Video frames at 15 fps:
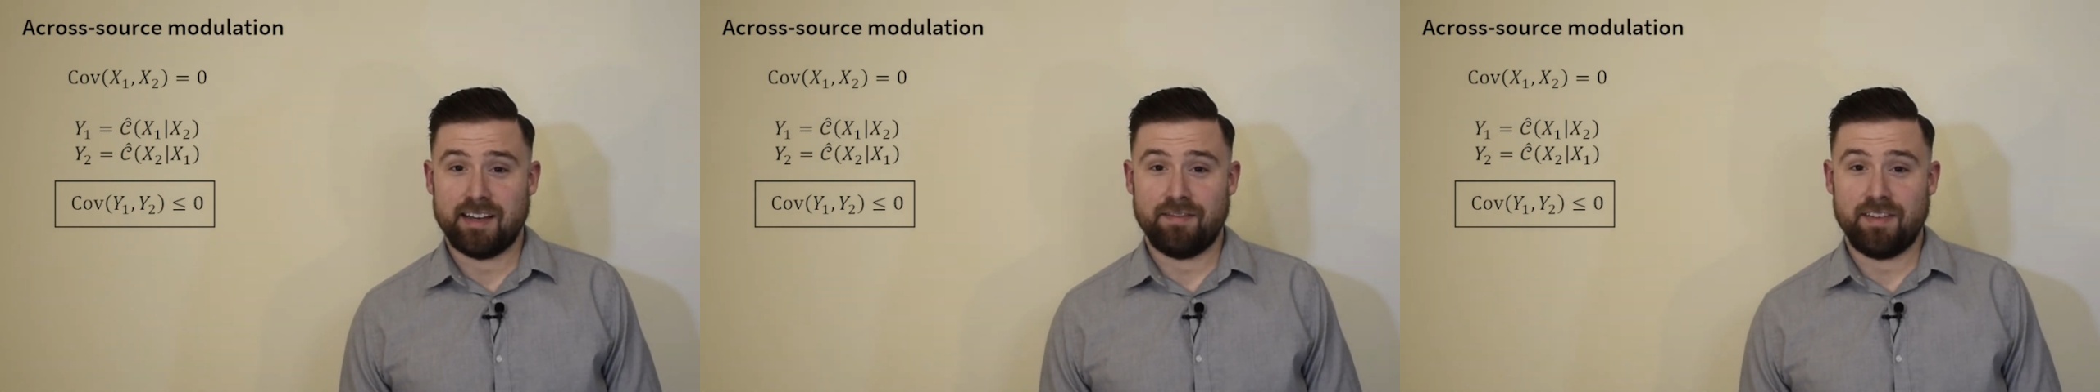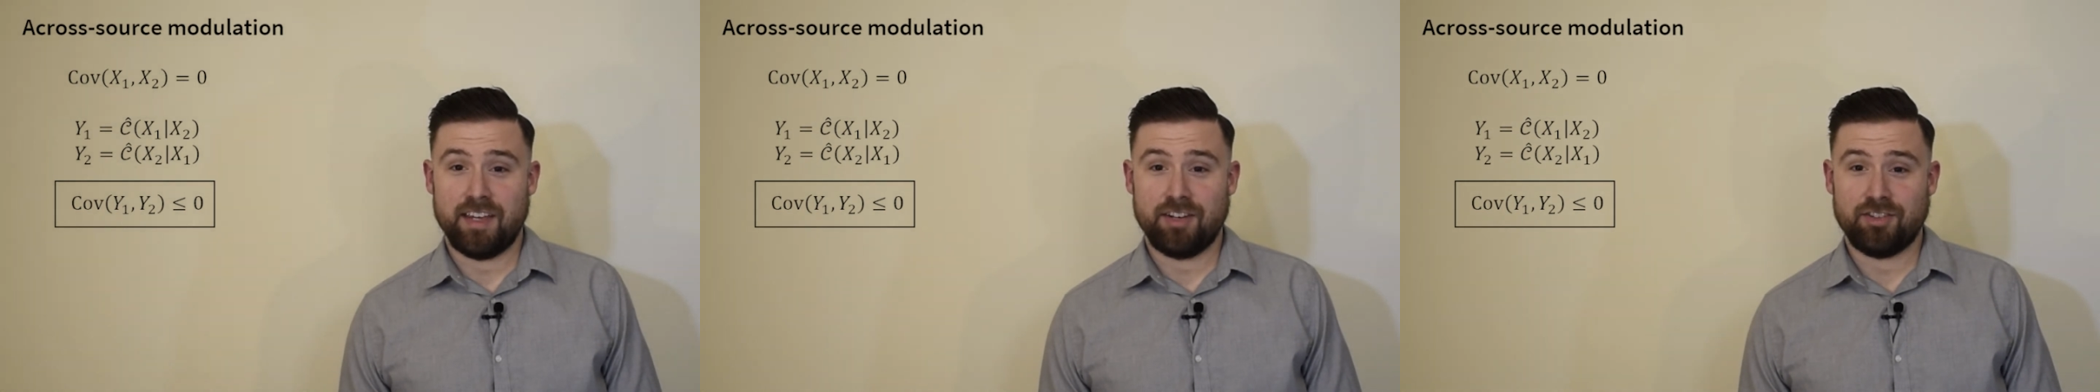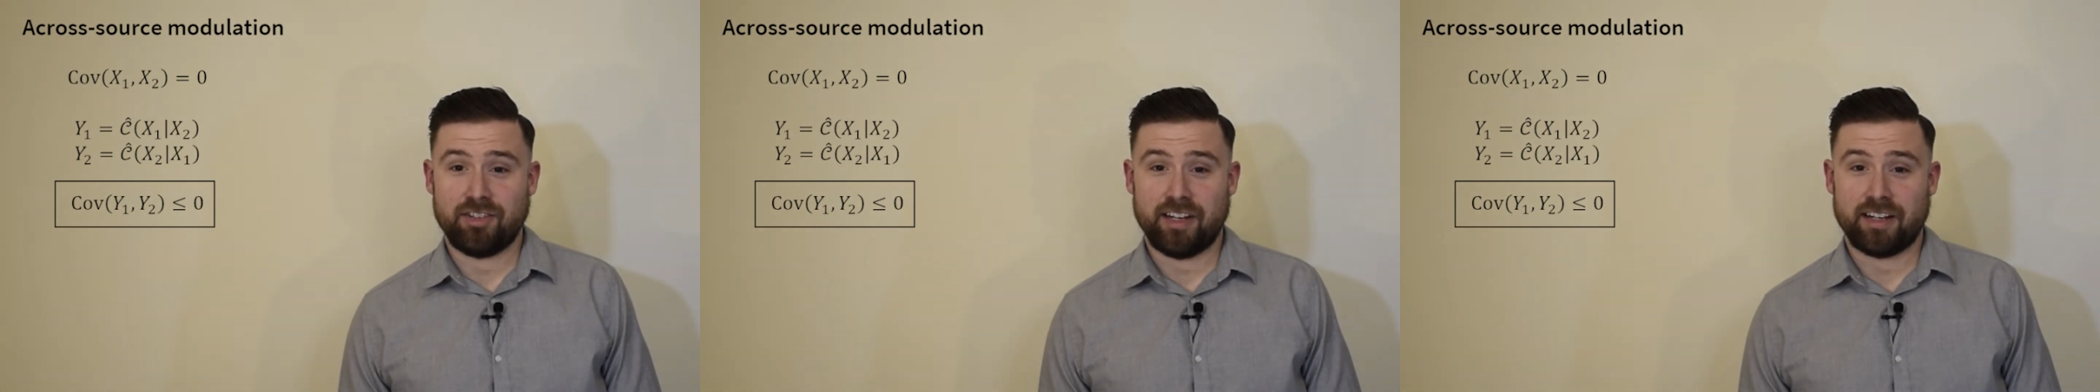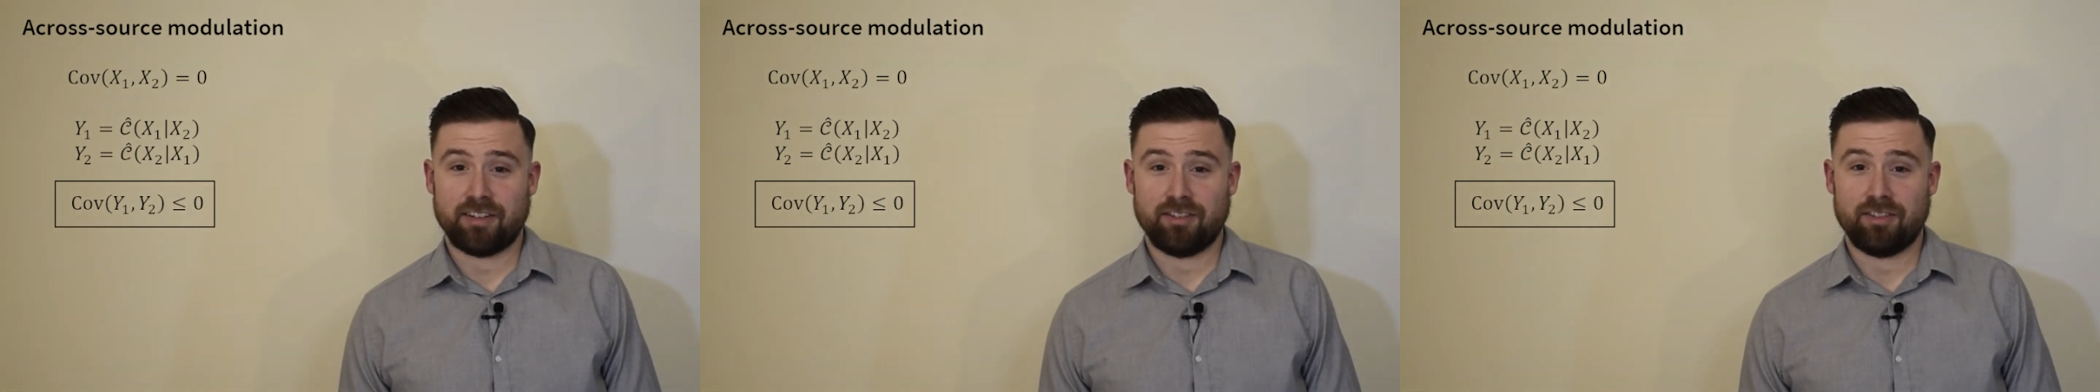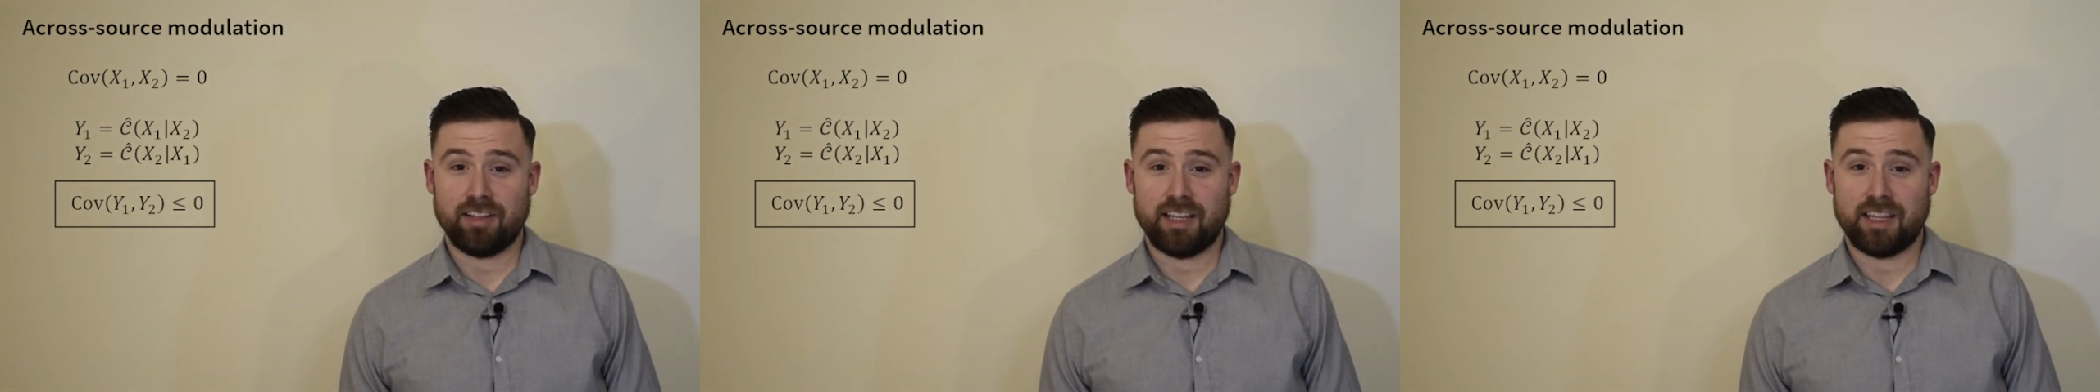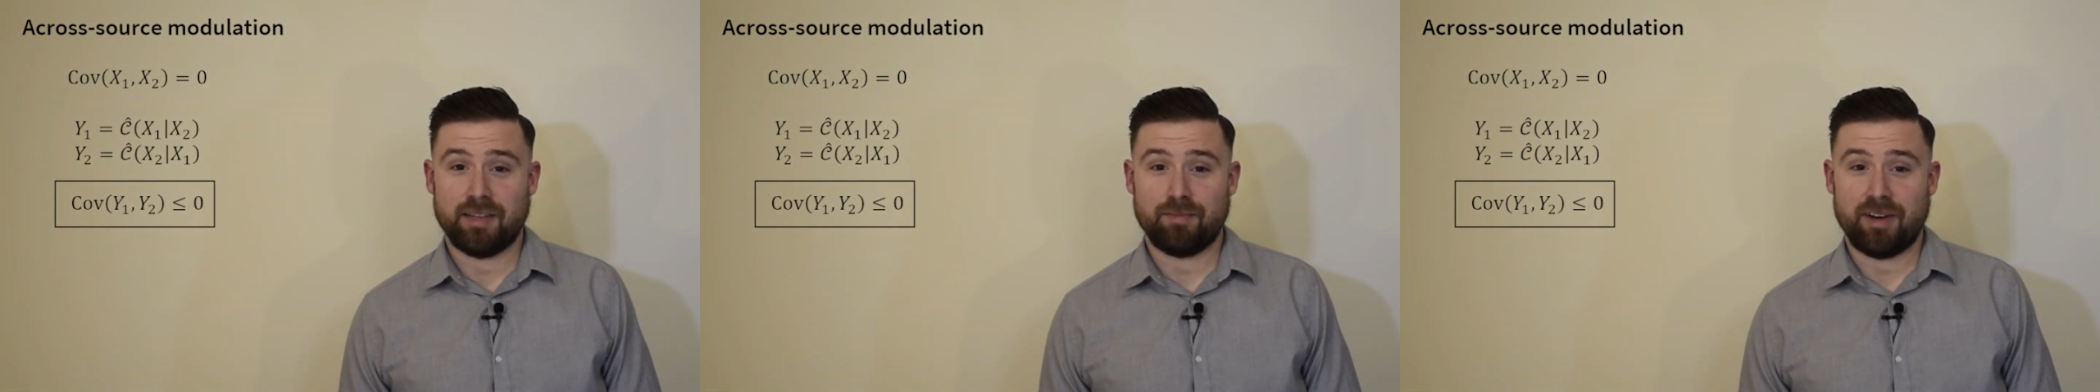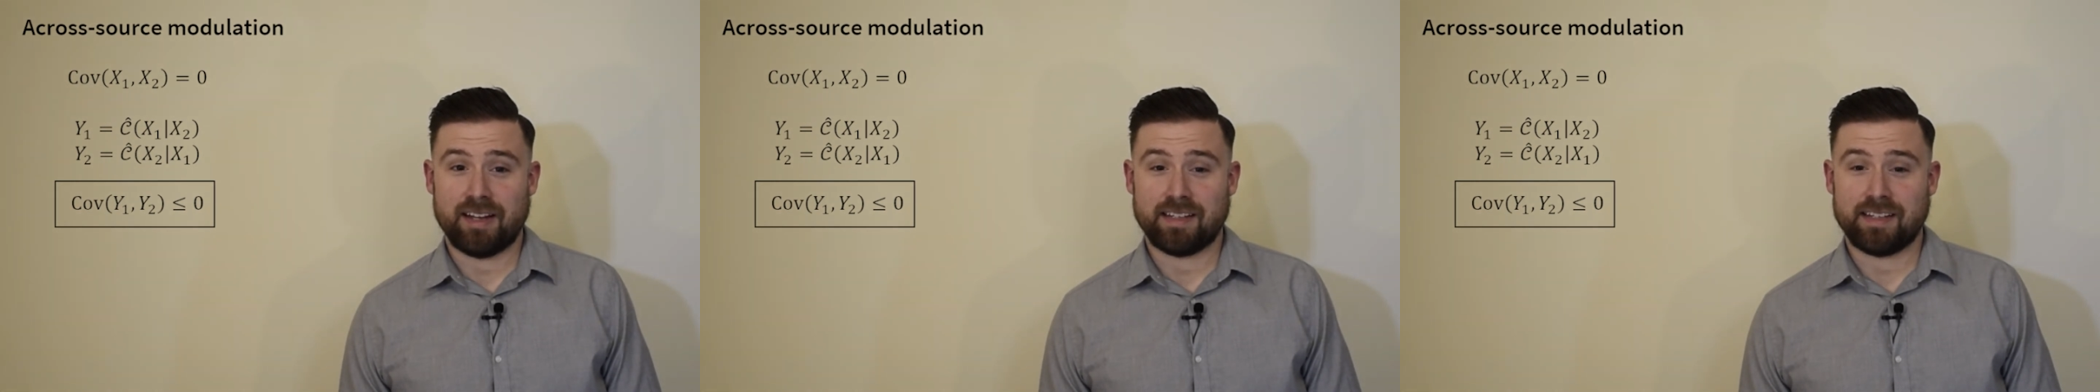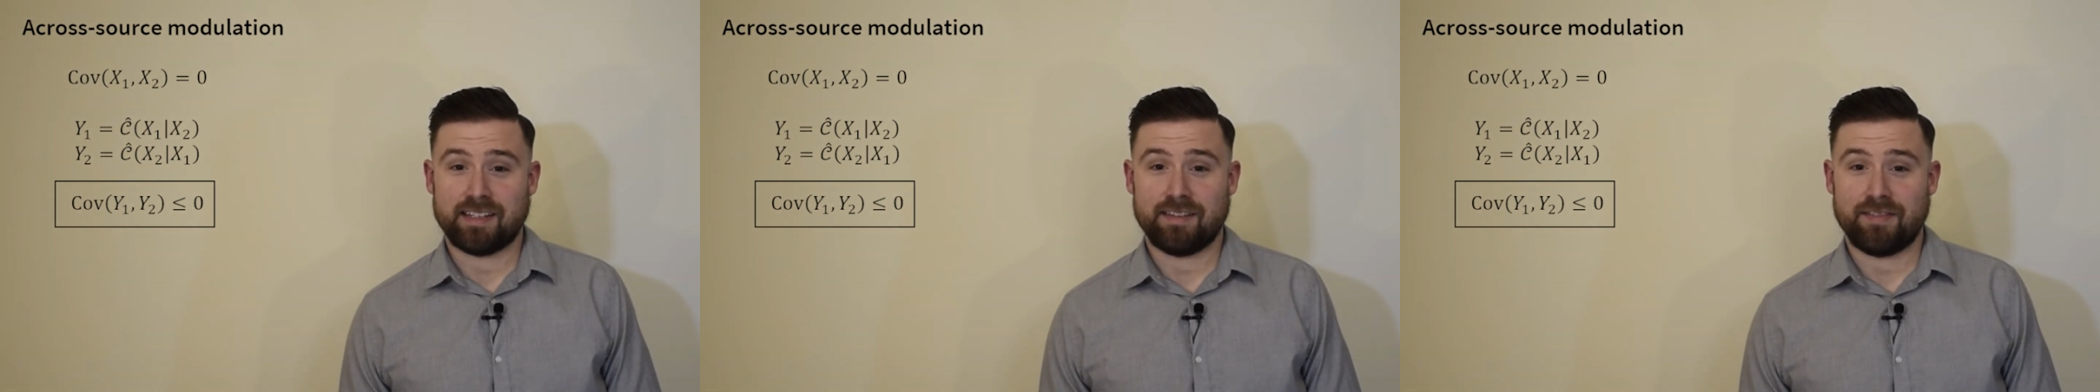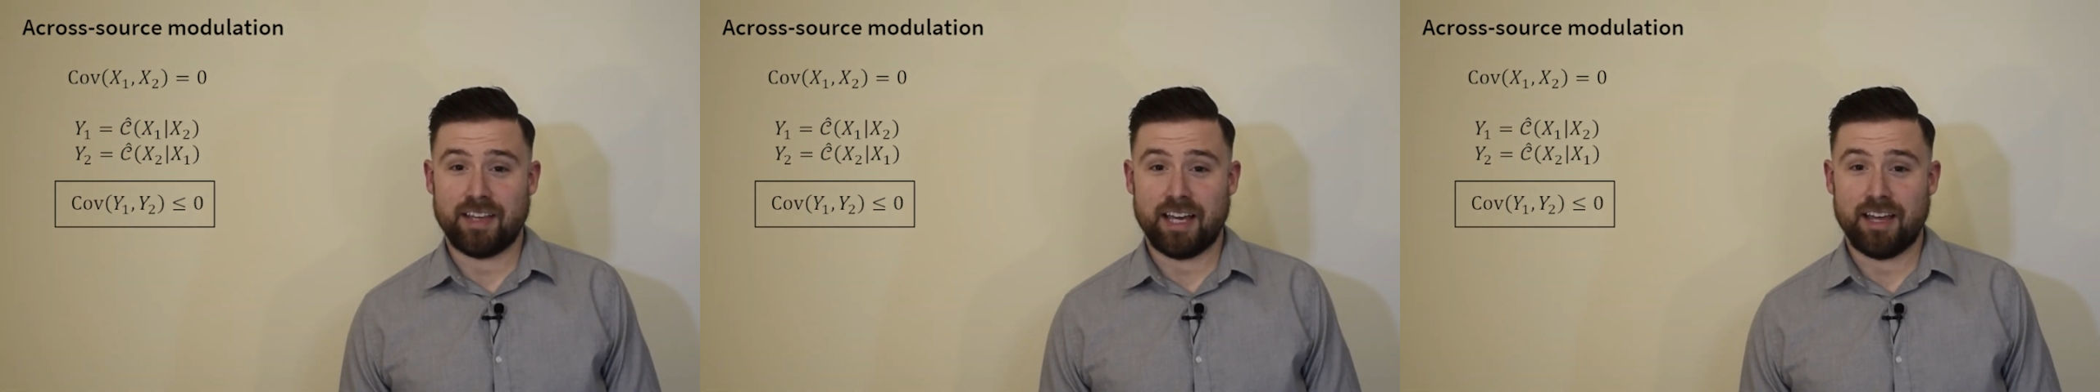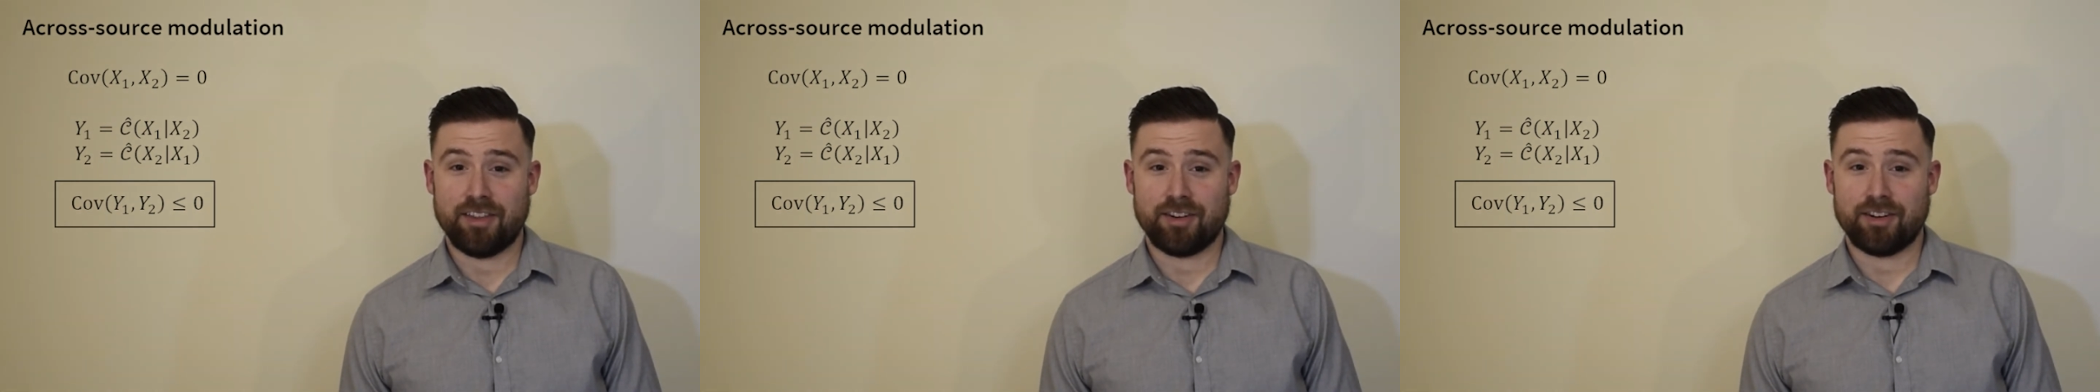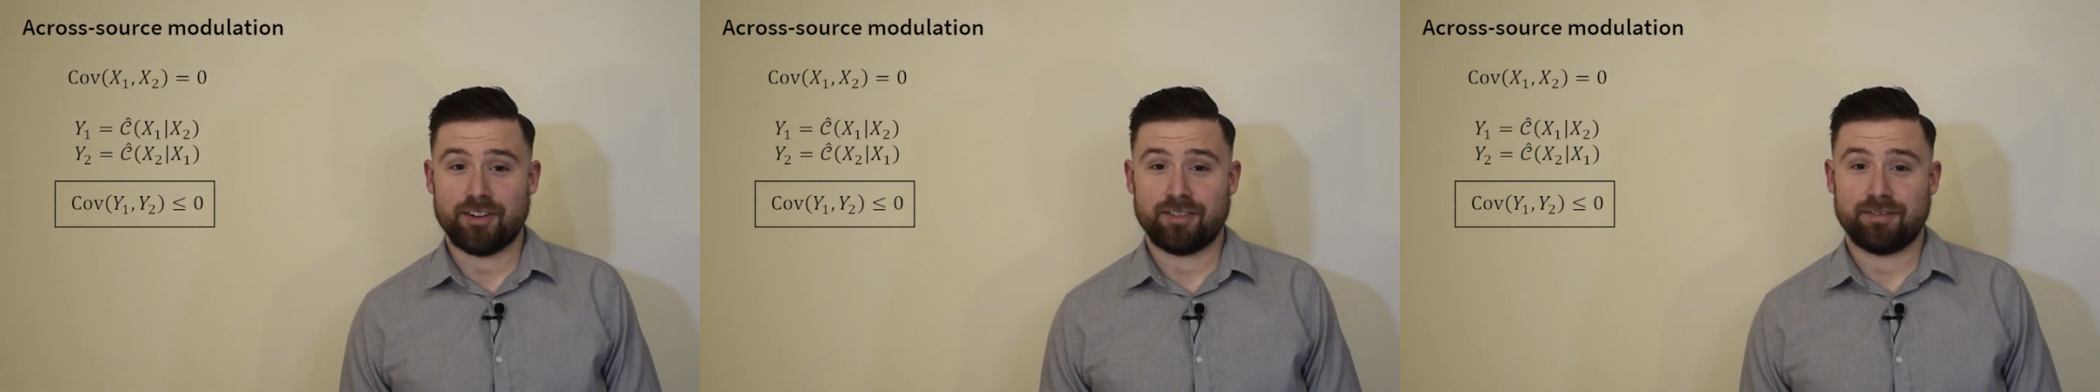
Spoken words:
of each signal in the presence of the other.